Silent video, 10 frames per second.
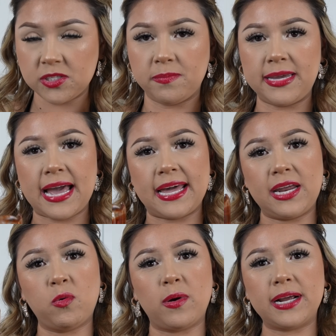to be
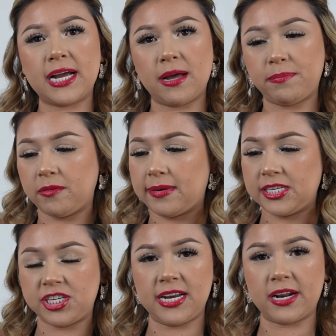adding 1 cup of my chile